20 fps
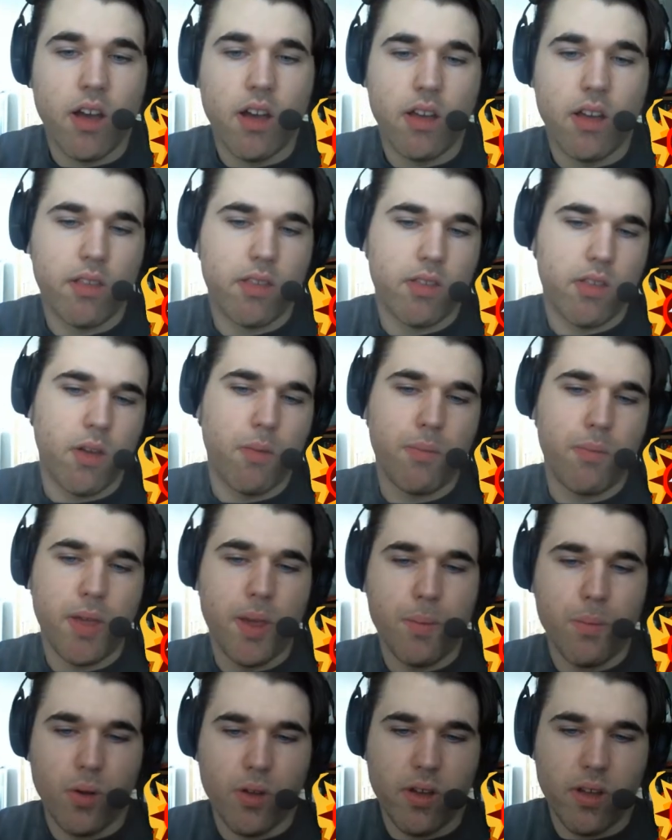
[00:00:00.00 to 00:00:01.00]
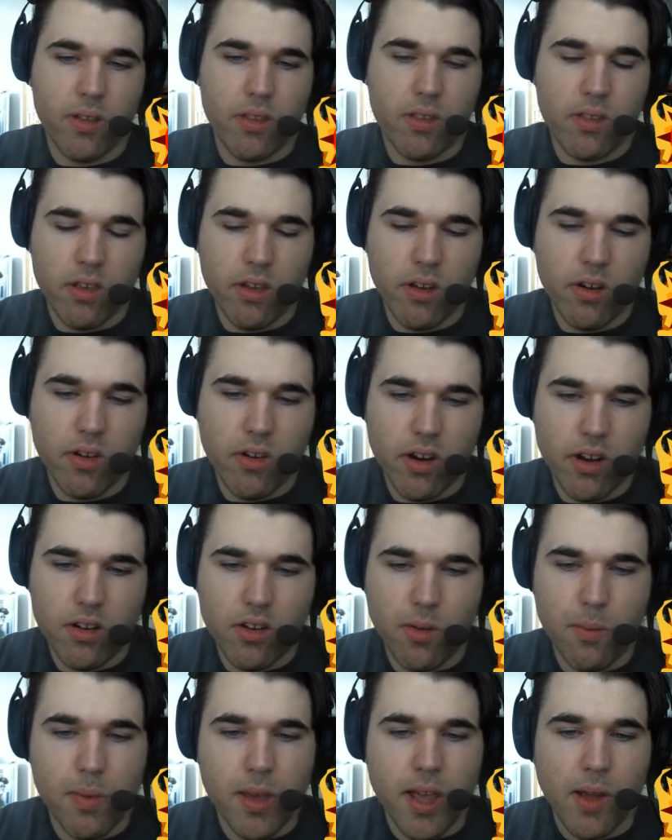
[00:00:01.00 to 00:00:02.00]
Some people consider it
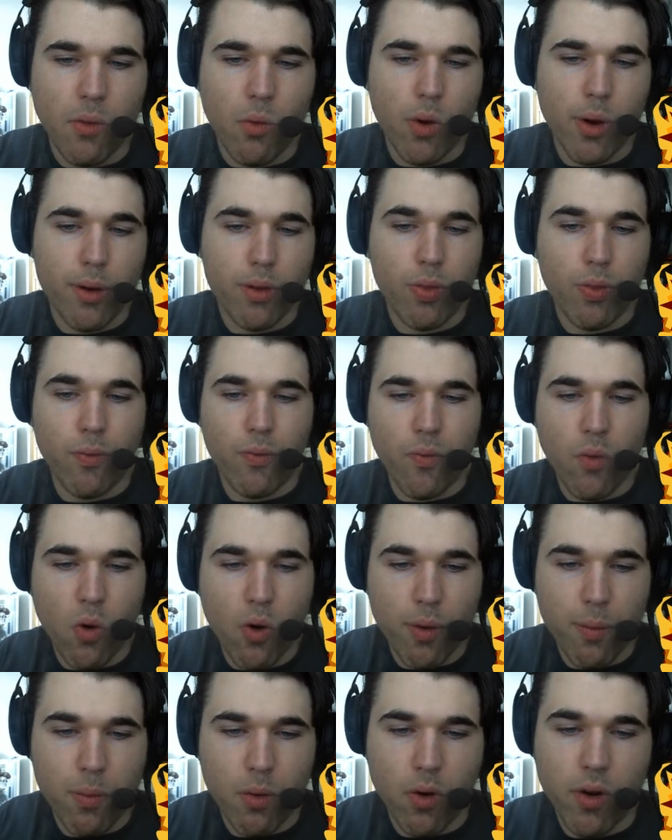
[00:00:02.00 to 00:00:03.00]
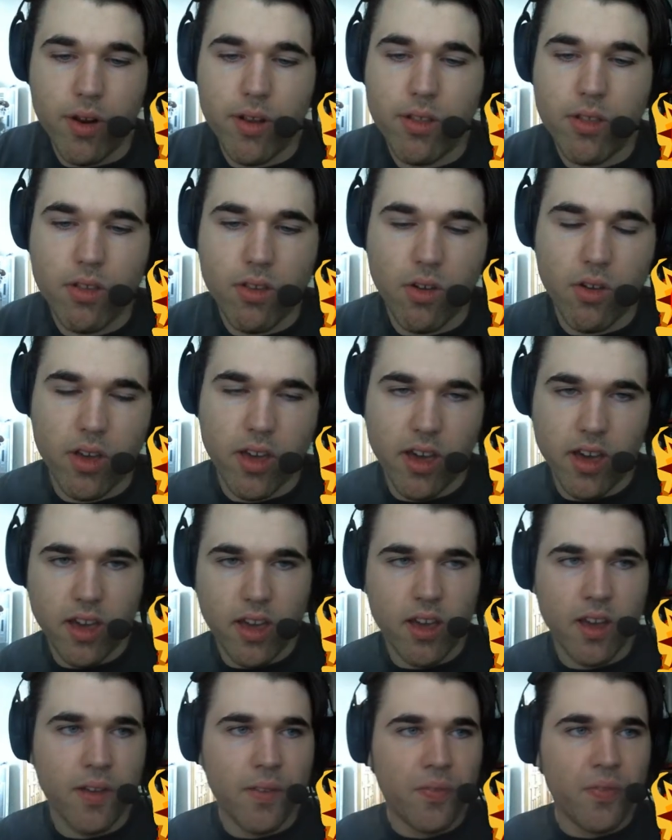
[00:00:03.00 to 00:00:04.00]
to be worth 4 points,
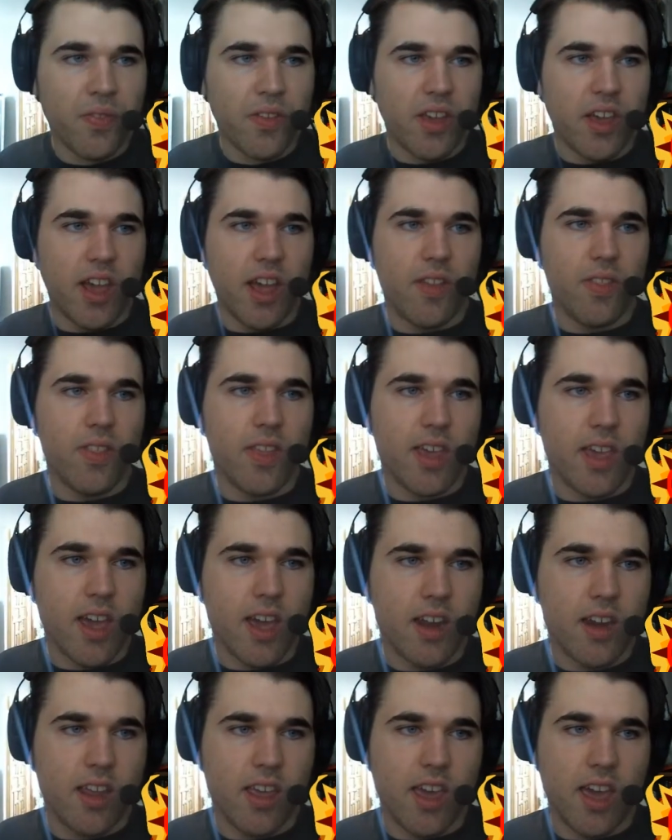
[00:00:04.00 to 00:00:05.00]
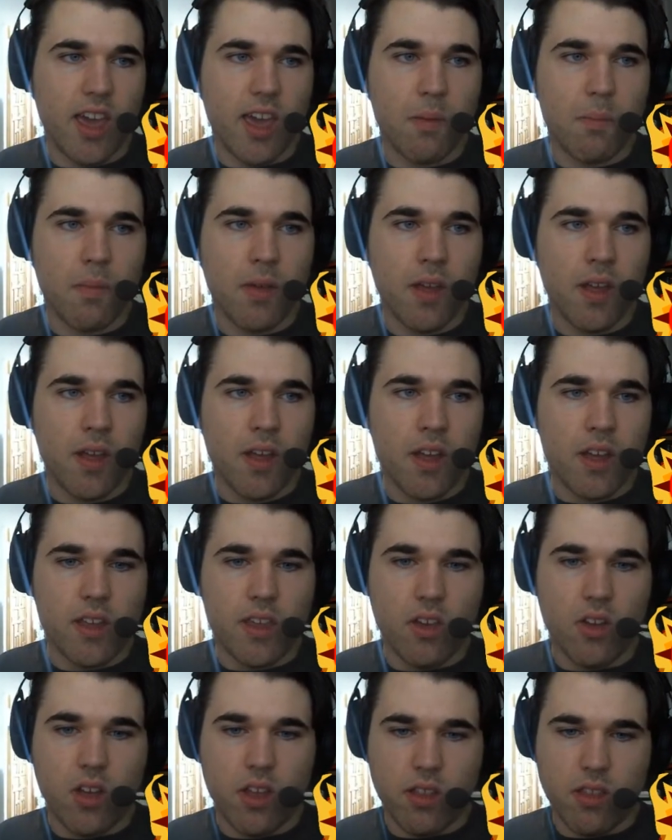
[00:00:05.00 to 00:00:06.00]
okay? In the endgame,
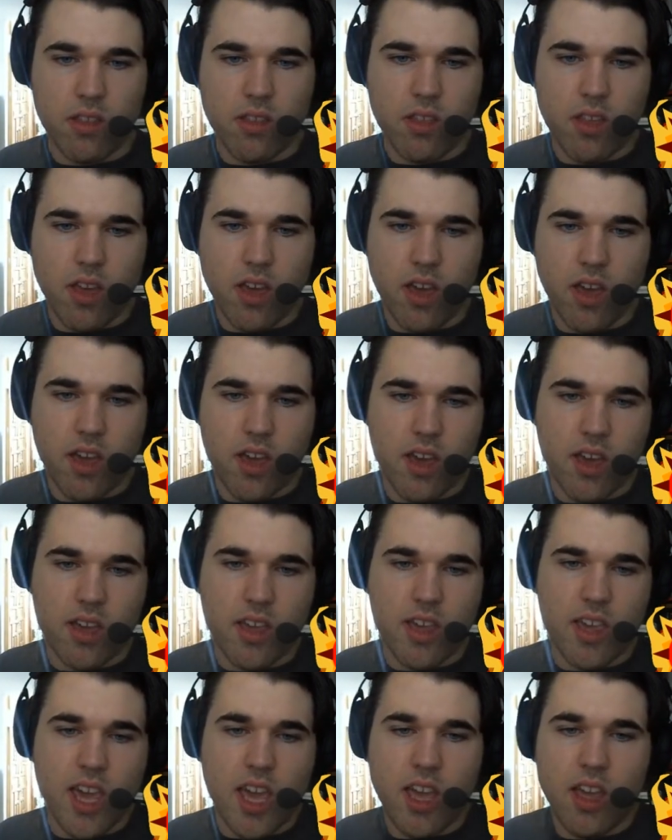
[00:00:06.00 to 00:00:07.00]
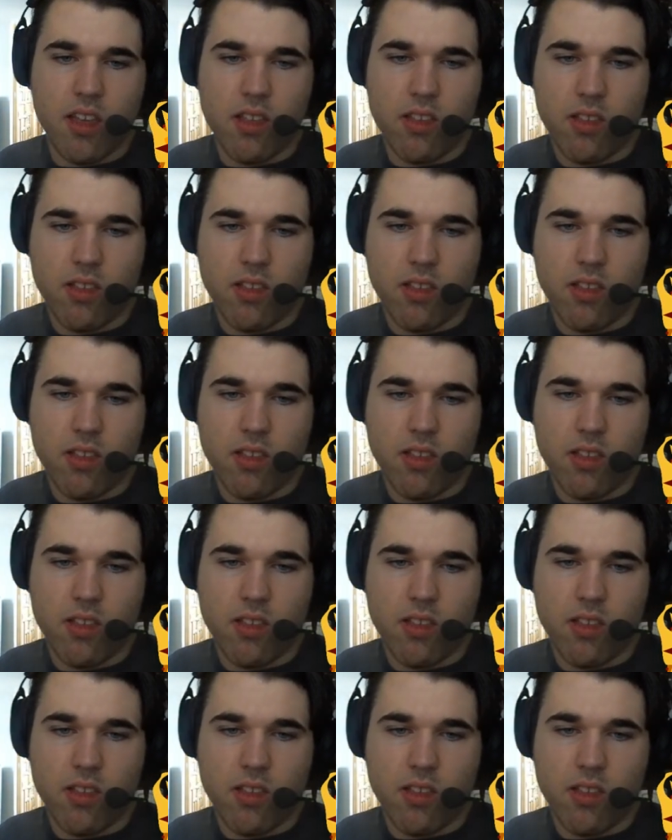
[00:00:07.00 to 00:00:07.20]
you can say a king is